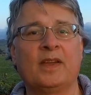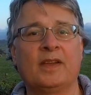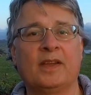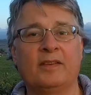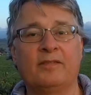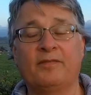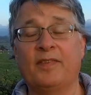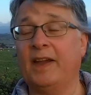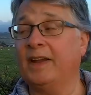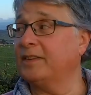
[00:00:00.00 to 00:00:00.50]

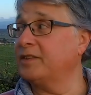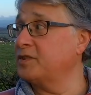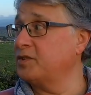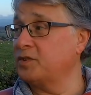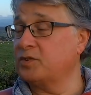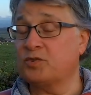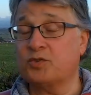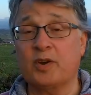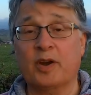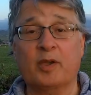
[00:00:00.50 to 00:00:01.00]
In fact, there's a
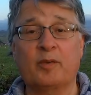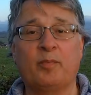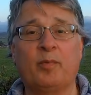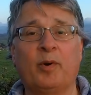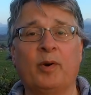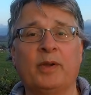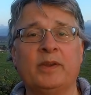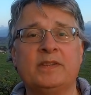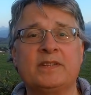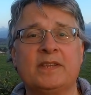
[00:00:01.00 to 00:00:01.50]
trig
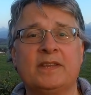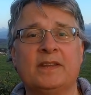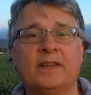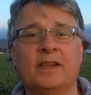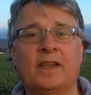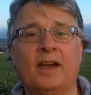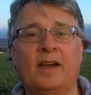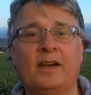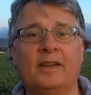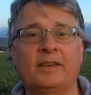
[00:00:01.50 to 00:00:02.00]
point in the
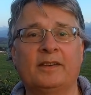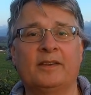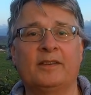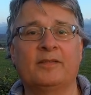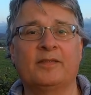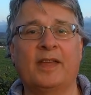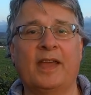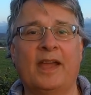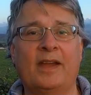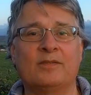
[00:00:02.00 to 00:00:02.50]
garden
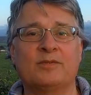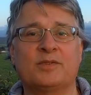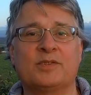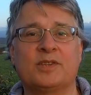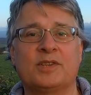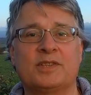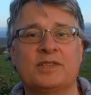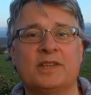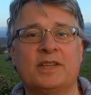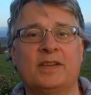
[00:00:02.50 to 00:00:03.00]
of the house
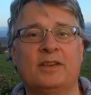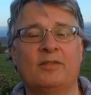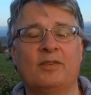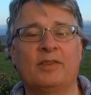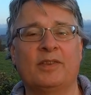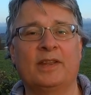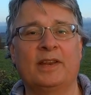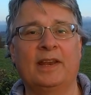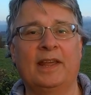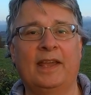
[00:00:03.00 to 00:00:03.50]
just here
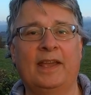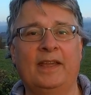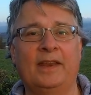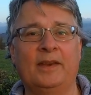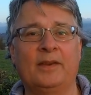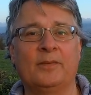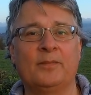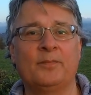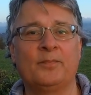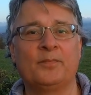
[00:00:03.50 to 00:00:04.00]
on the lane.